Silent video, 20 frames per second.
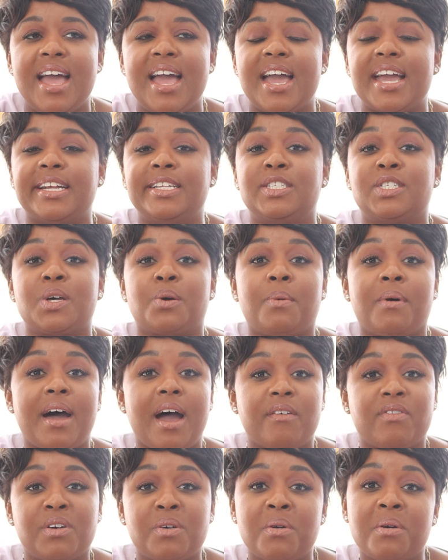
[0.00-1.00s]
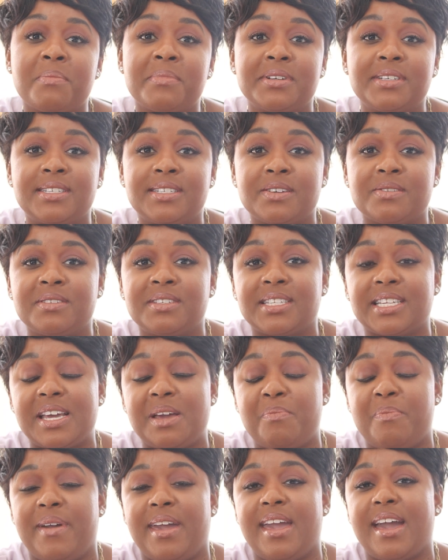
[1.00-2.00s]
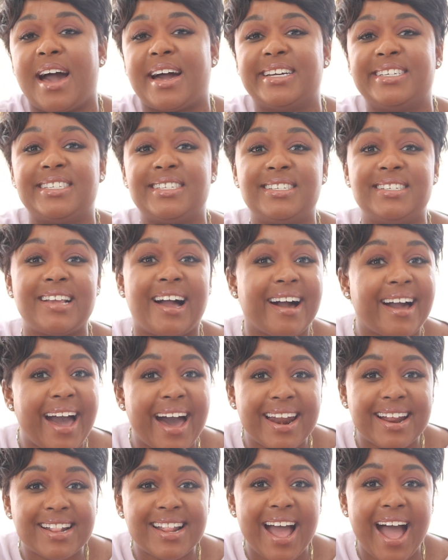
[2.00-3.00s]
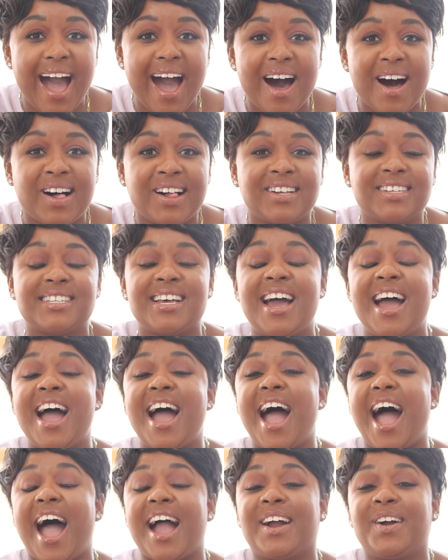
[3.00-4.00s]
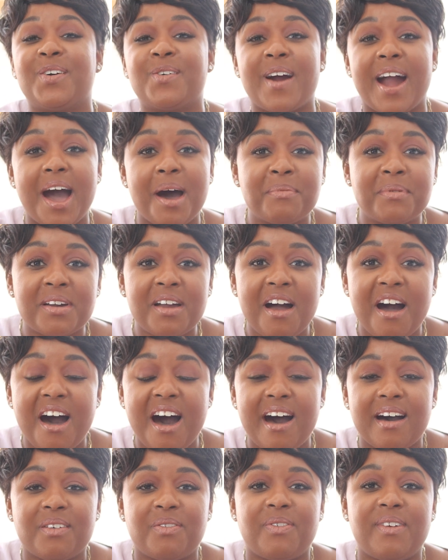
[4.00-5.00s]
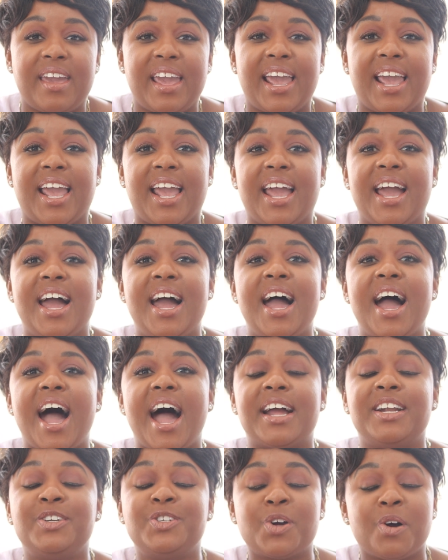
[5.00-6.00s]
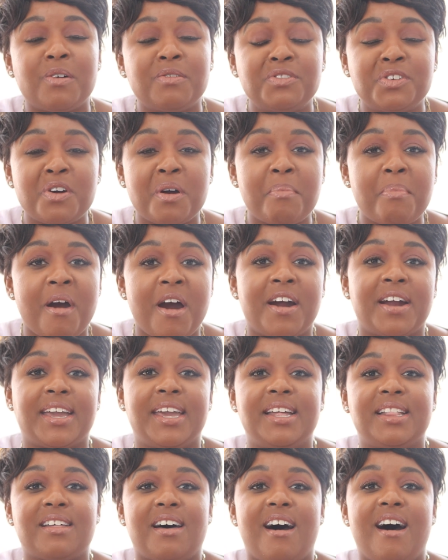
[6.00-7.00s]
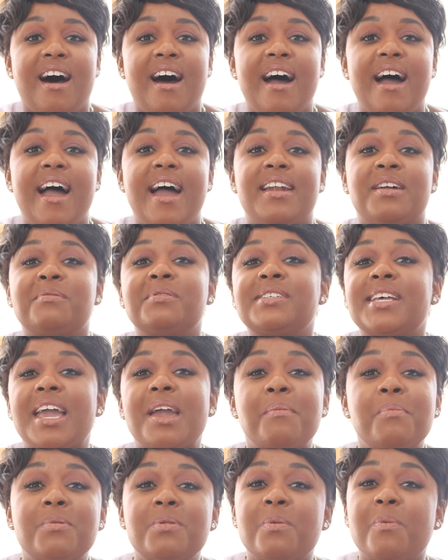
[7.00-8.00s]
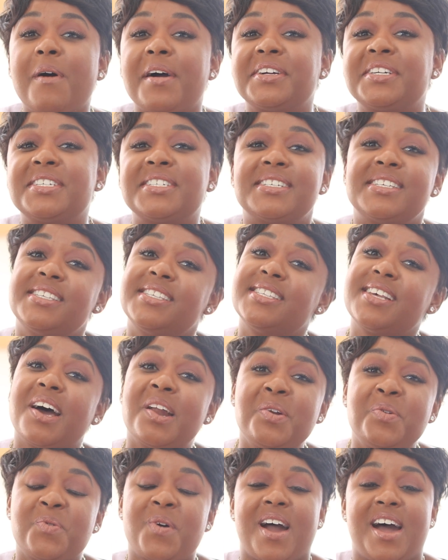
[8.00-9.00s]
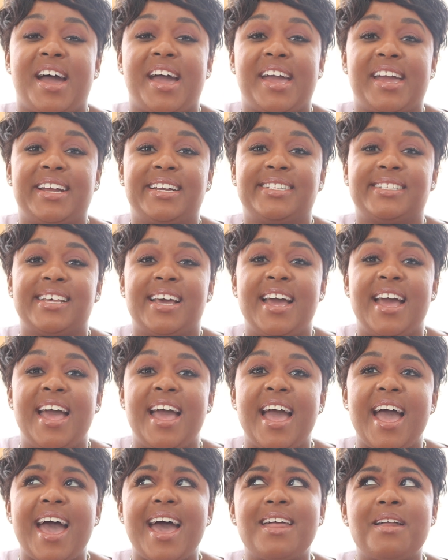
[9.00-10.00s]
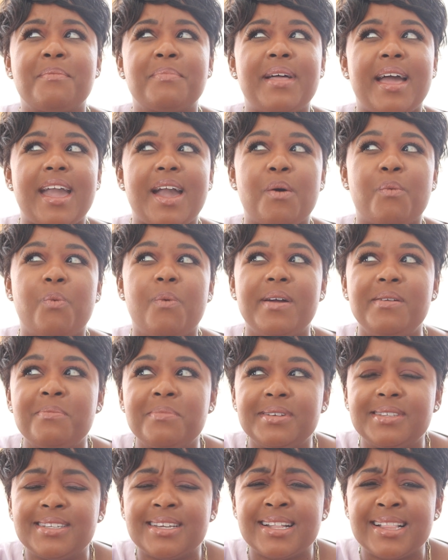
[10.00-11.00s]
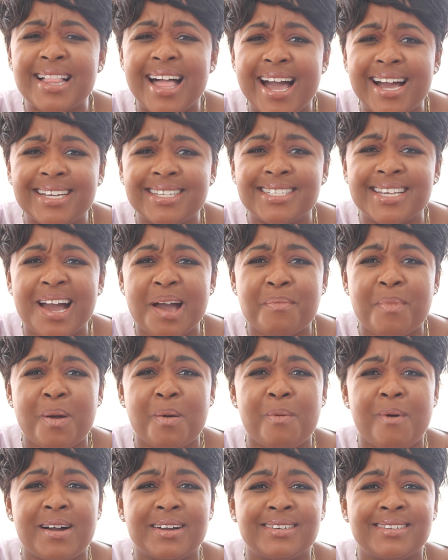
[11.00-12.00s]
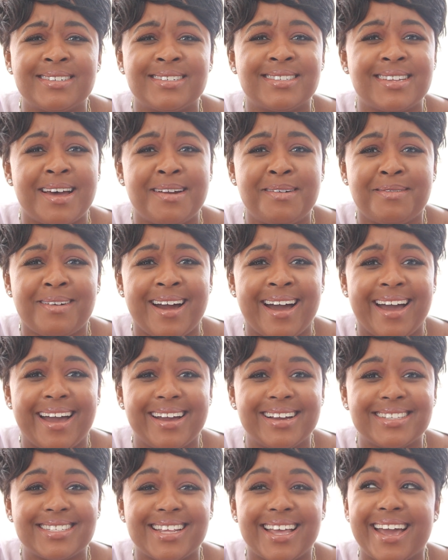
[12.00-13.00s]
And so while everyone was still sleeping, I snuck out of the house, I grabbed a coffee, I drove to a parking lot, and I was able to watch the sunrise. And I'm like, when was the last time I watched the sunrise?